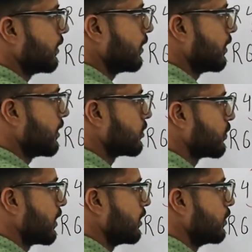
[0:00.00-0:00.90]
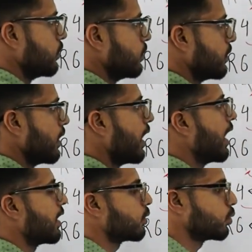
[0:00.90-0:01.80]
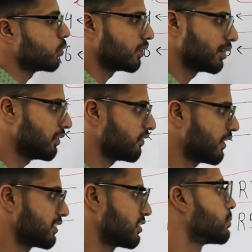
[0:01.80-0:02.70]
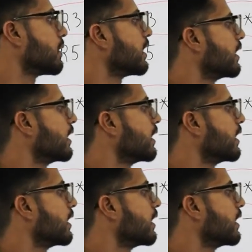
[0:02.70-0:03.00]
This value R2 will be fetched by